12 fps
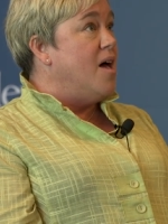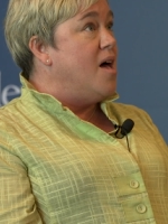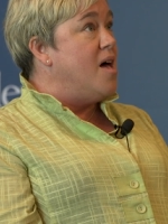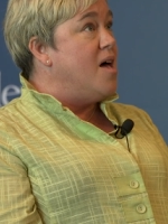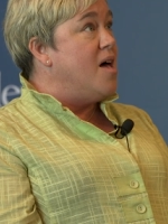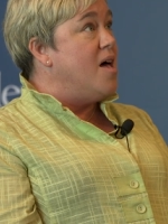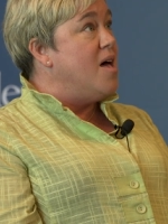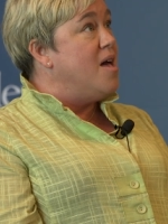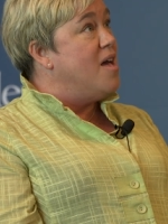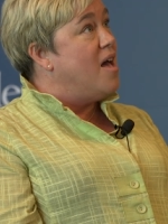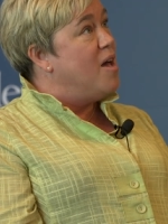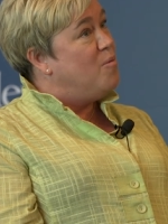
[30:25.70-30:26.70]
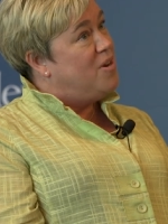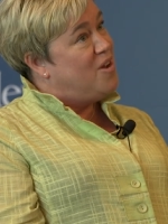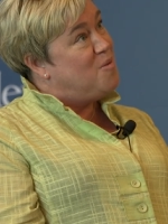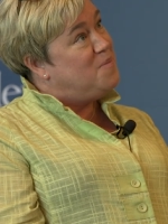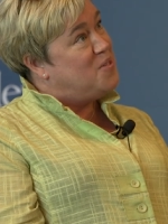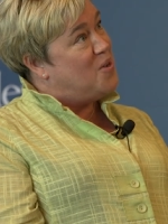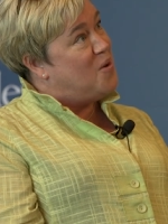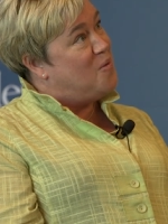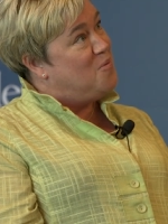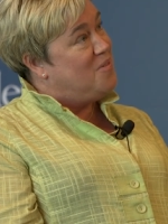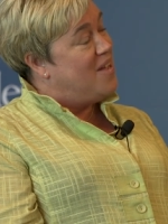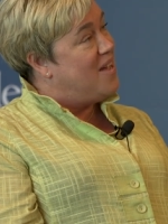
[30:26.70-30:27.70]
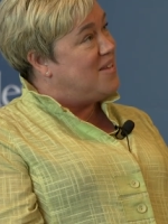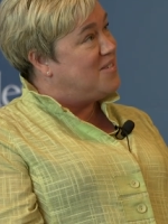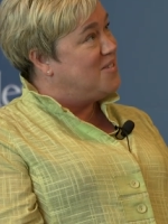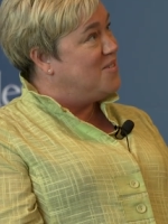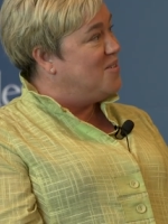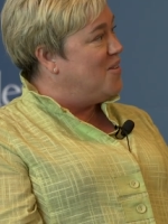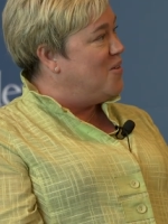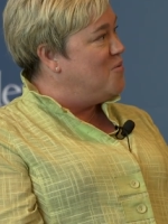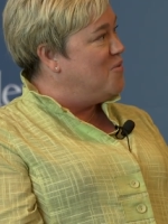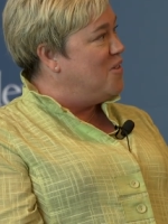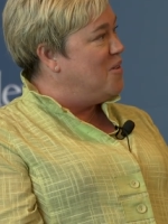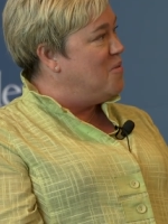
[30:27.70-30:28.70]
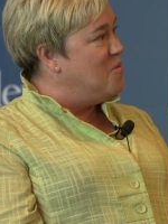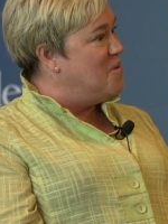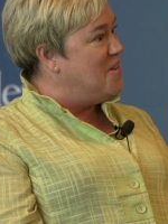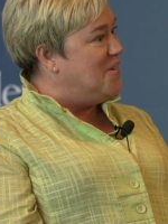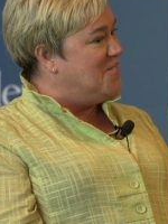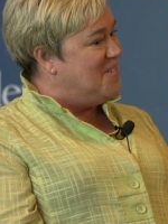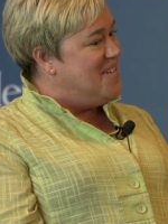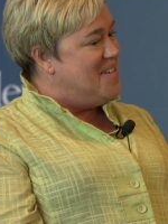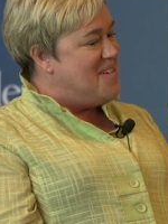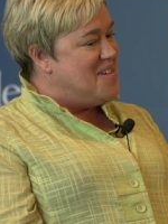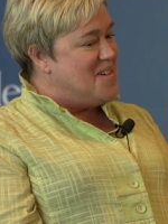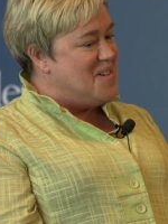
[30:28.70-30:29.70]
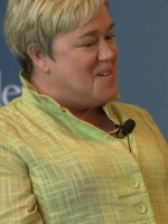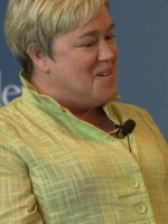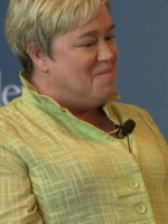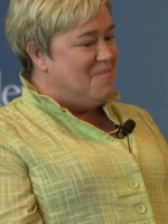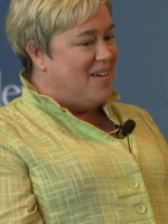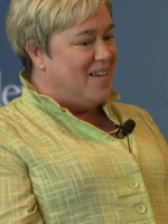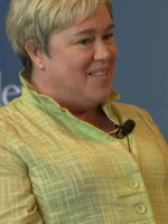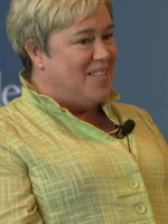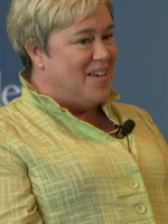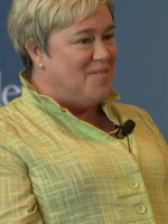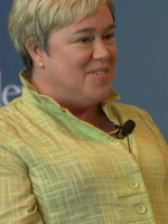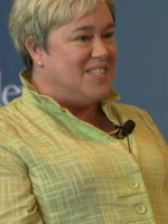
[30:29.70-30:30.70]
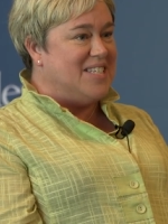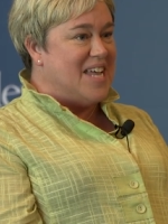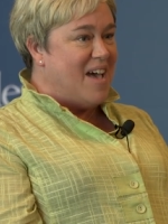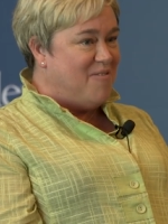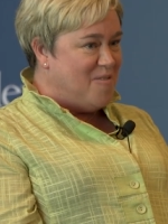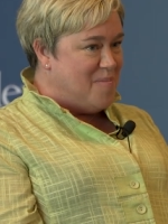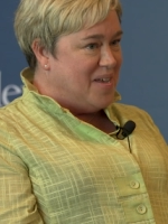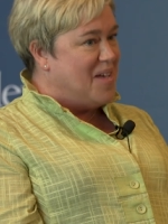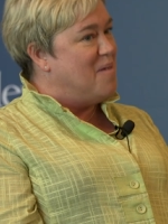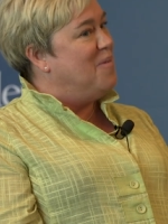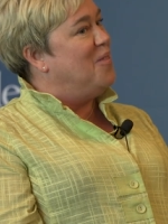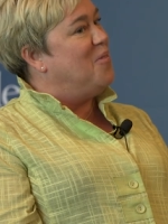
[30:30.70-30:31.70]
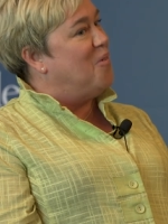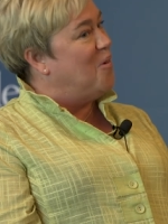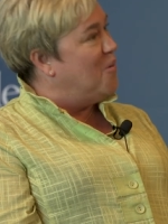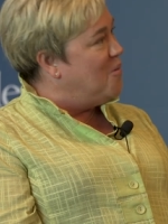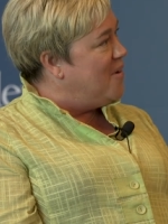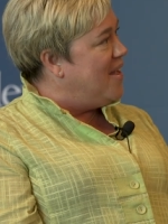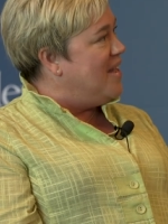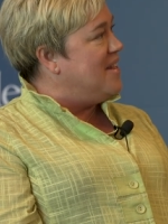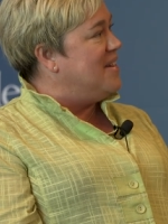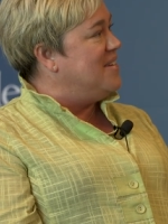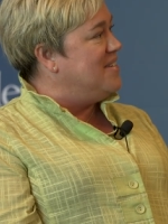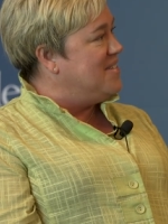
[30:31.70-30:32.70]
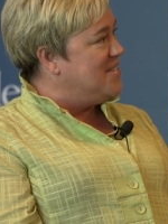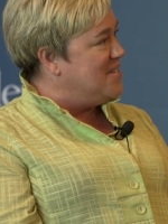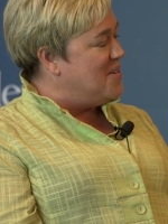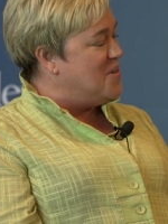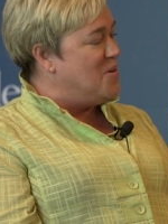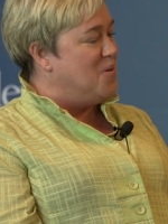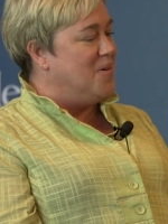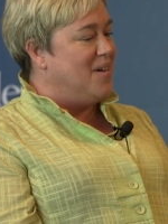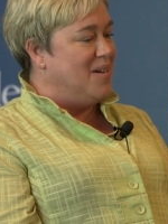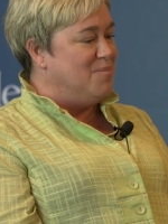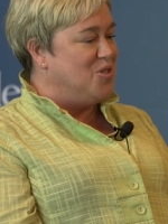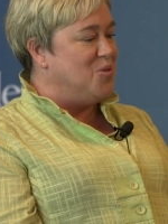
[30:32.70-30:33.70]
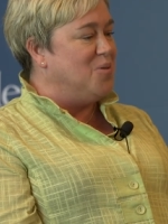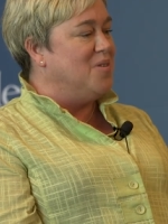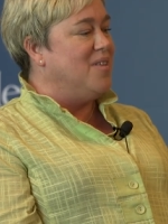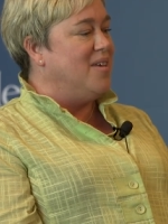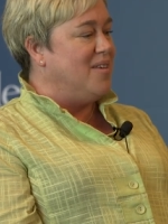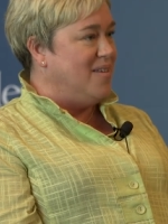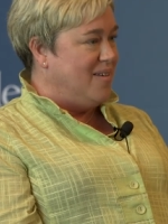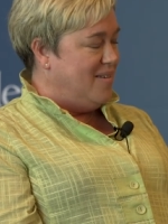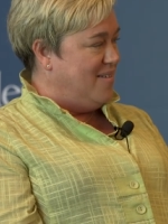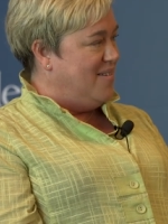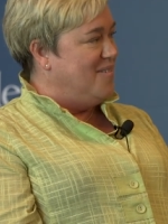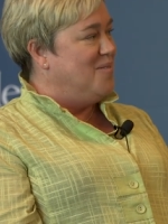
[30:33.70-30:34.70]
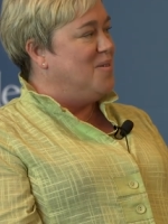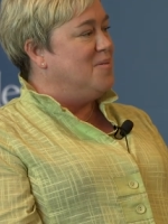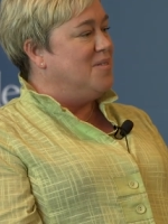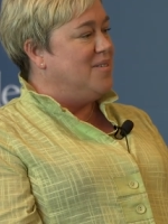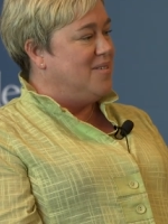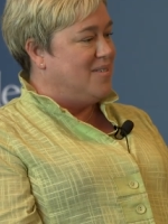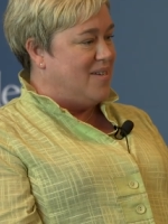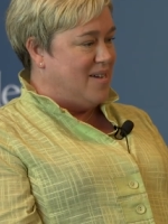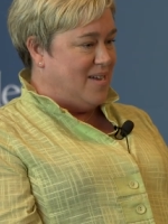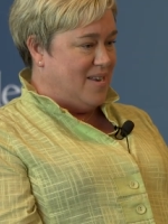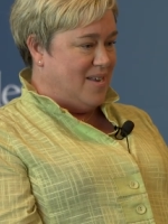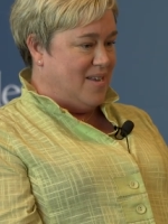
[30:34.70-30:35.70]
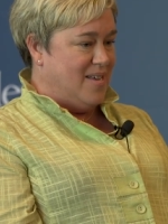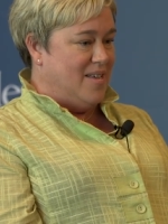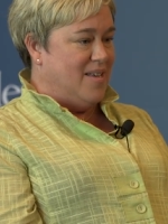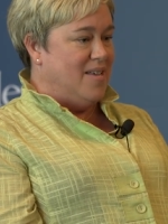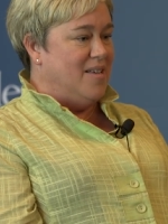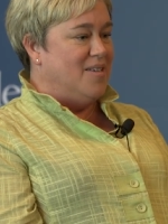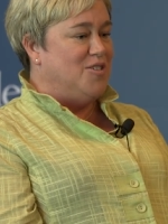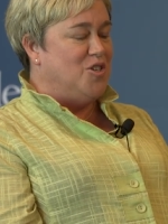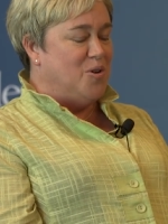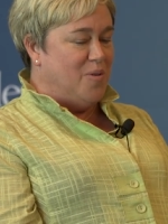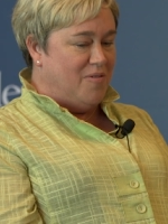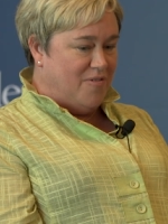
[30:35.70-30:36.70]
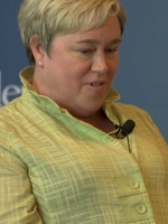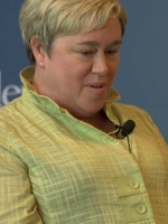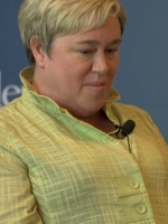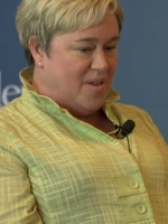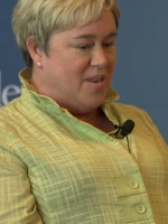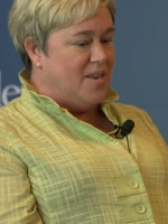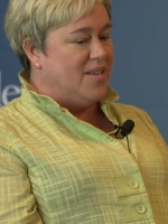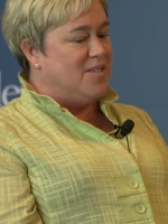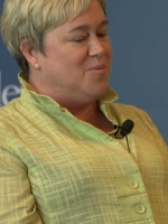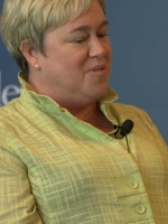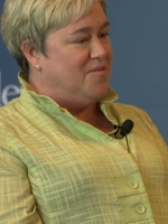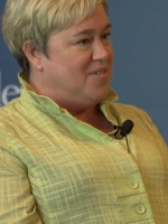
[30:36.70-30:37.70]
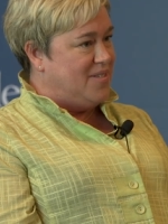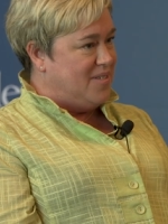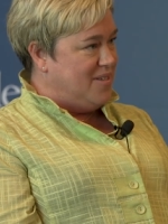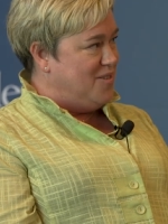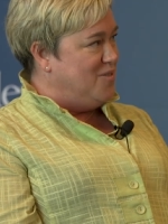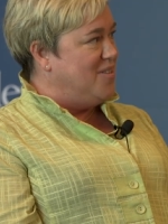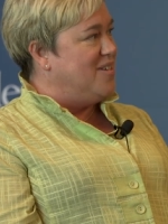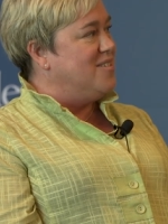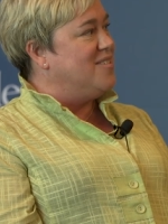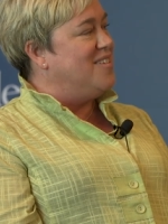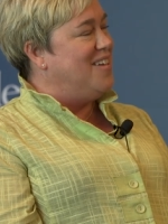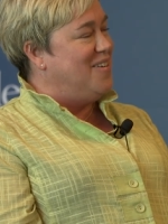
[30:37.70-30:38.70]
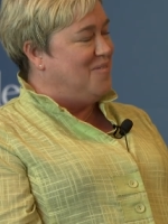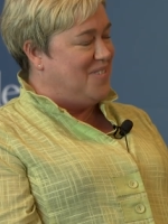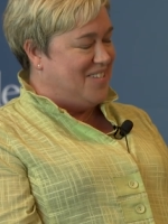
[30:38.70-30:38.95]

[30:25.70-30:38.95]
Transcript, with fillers: Uh, I would hope so. Yes, hopefully we will. Um, a lot of his staff have been coming through, and so I'm sure. Well, one of them is an alum, right? Joey's. Uh... Joey Freeman is one of his senior legislative